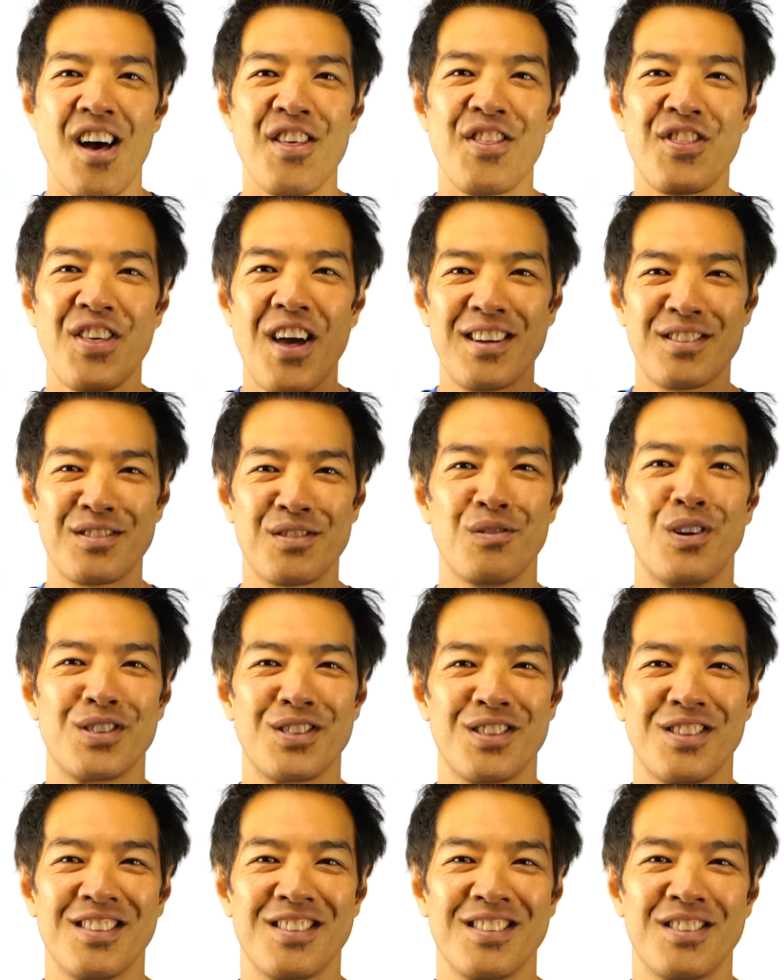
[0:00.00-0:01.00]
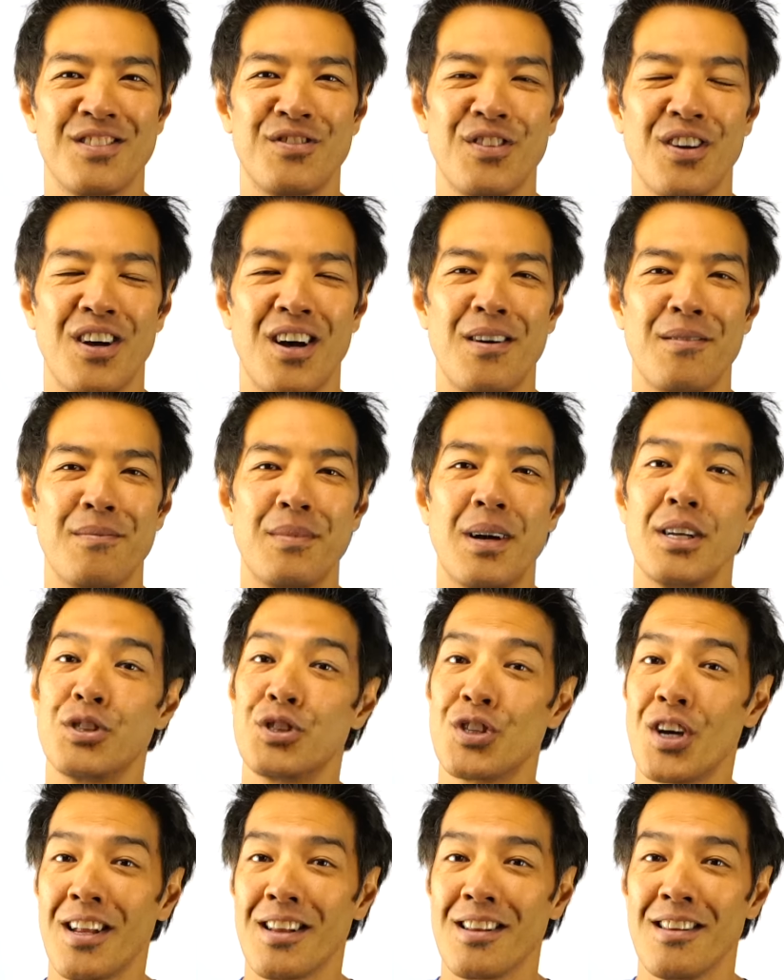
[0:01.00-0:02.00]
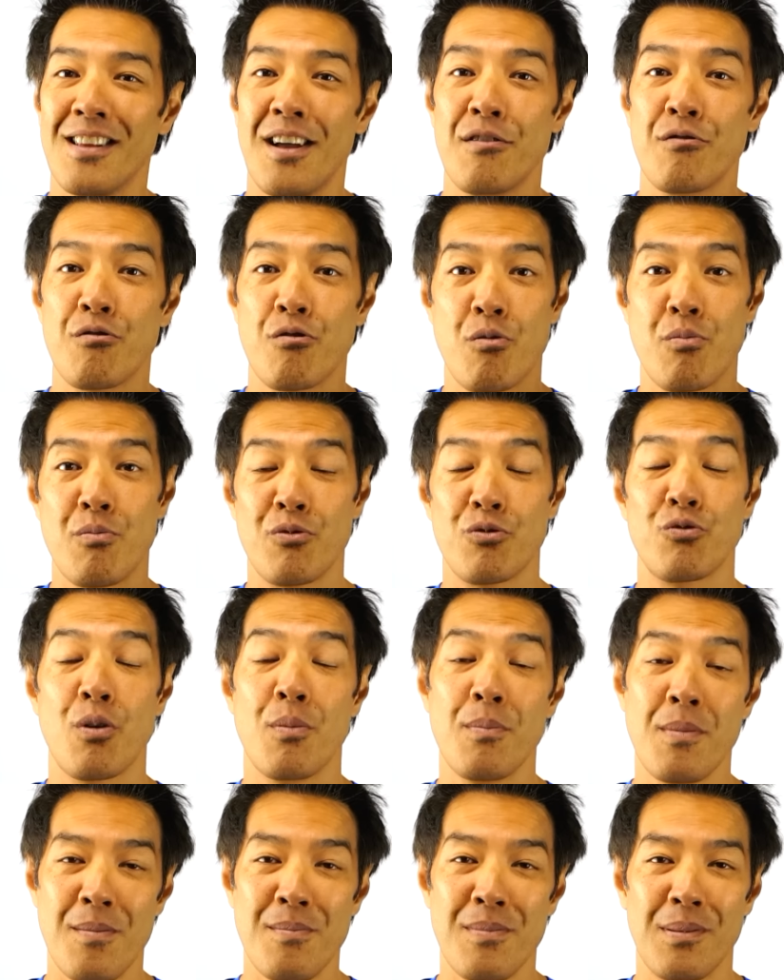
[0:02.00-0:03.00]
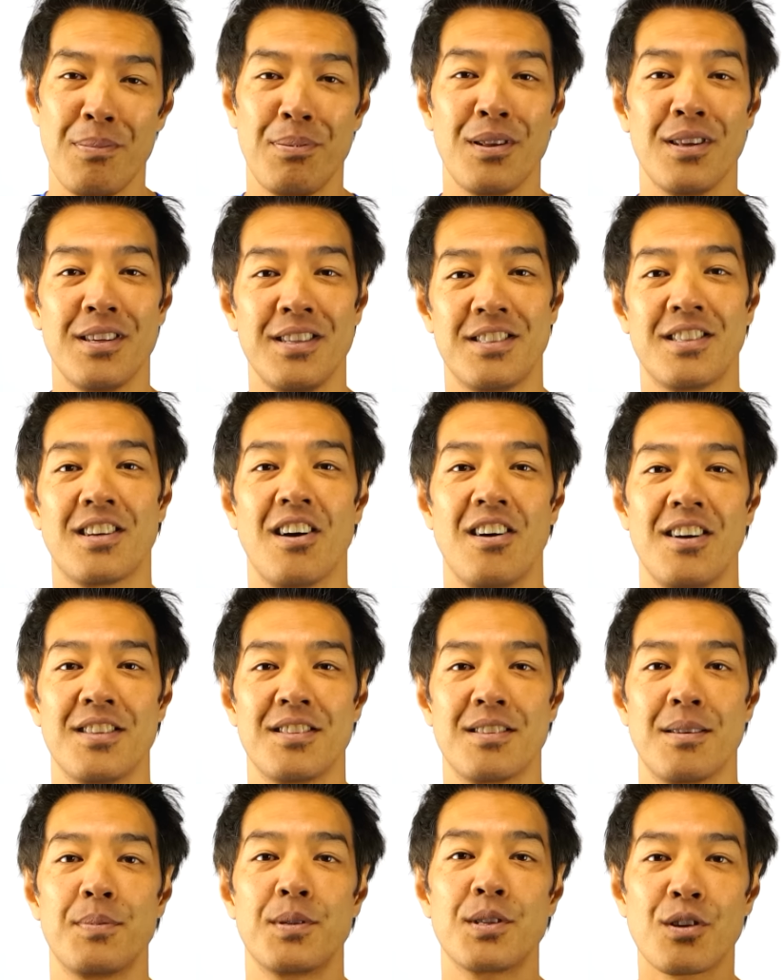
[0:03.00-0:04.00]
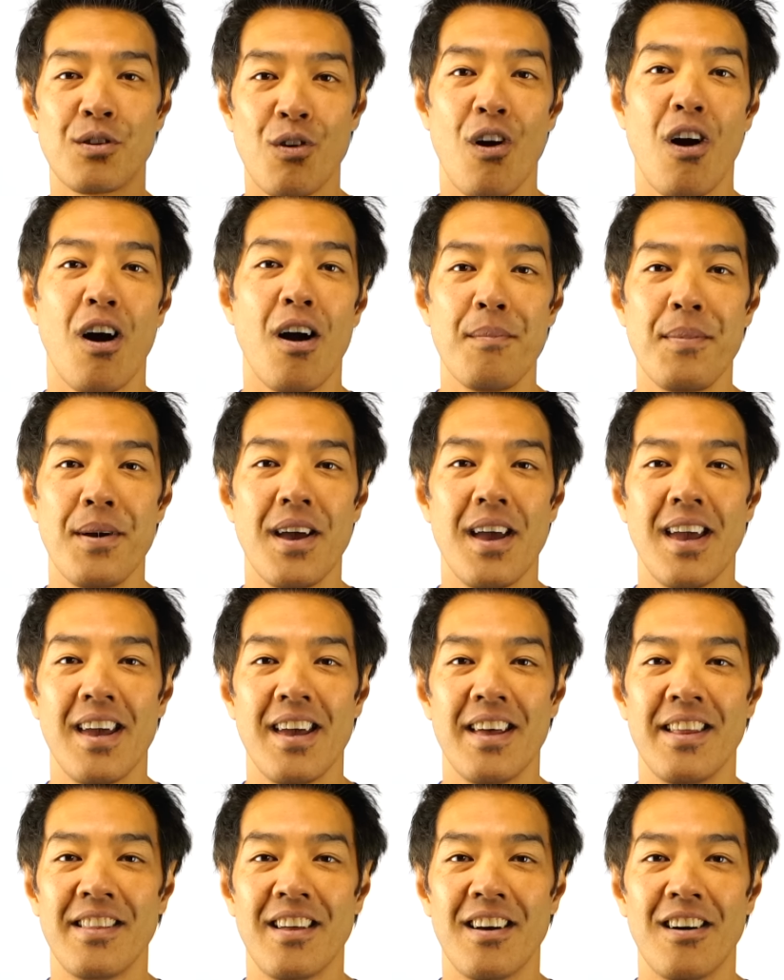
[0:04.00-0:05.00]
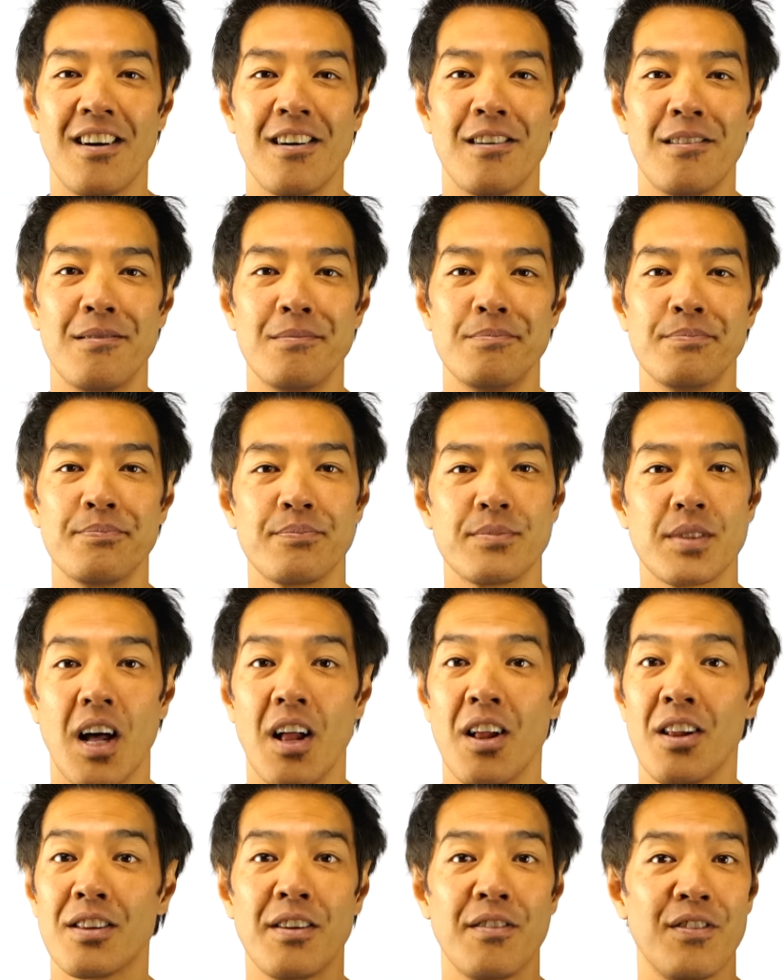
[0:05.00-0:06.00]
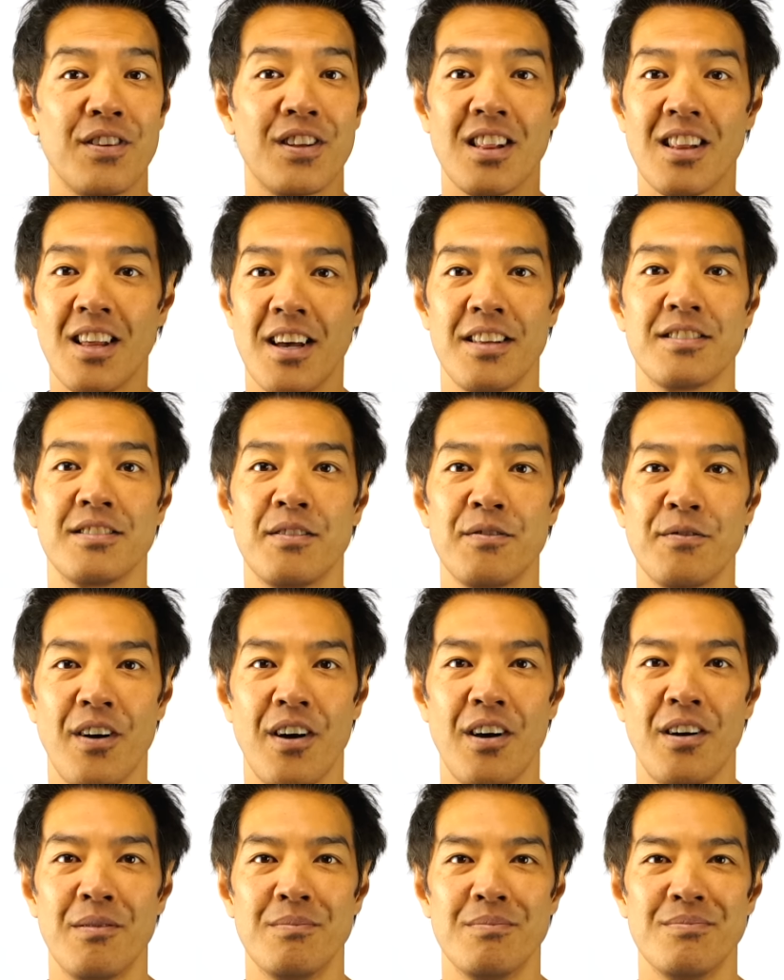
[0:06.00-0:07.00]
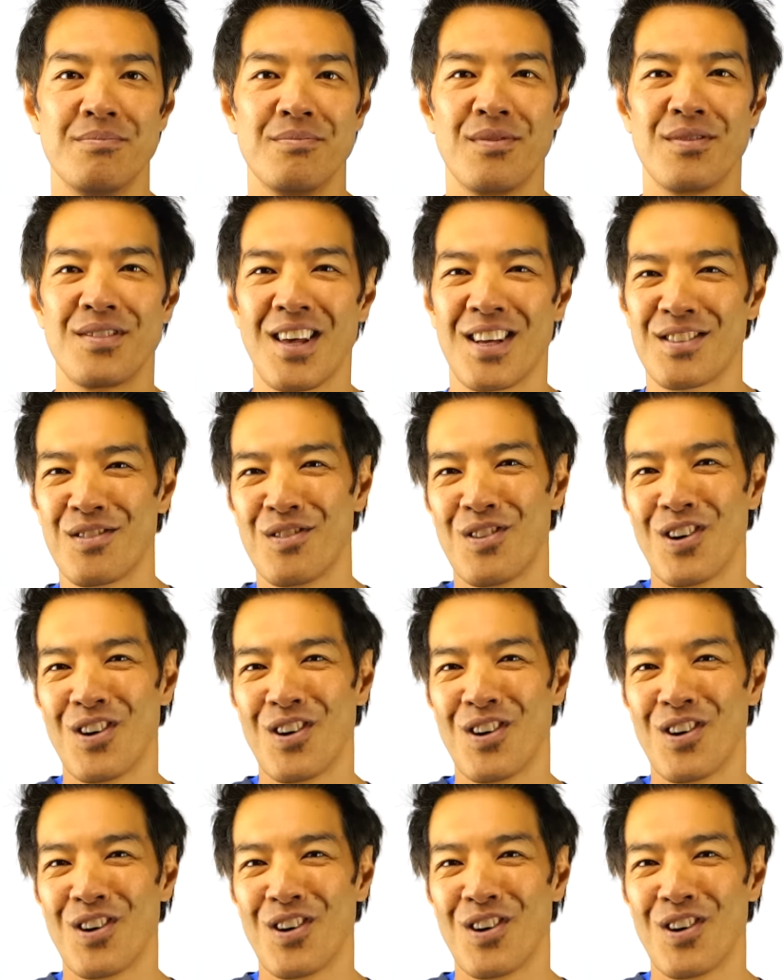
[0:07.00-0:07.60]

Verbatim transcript: Thanks for watching this channel, and remember, please guys, subscribe, and I'll give you the latest info. Thanks for